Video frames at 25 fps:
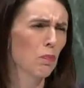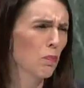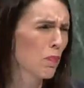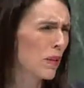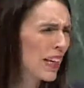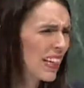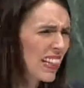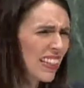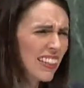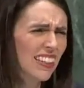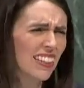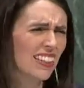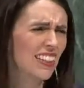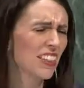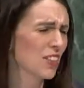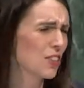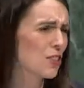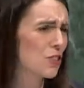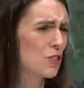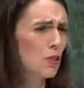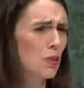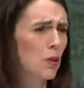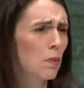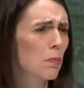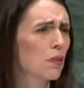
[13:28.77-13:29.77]
barely
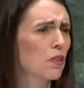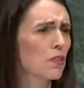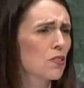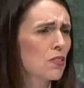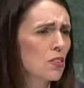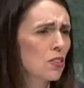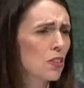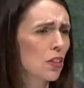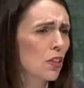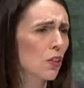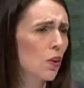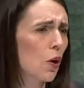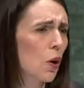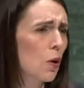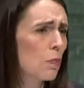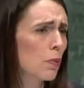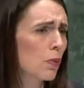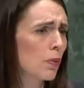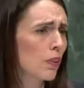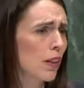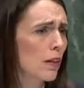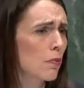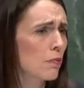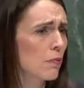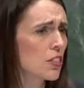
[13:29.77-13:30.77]
contributes to
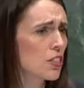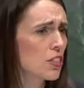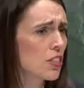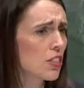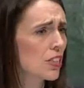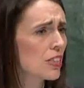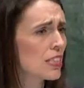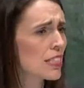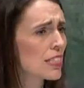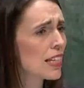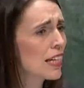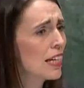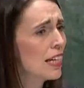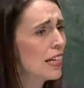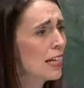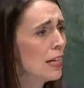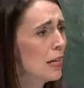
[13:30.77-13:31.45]
global emissions,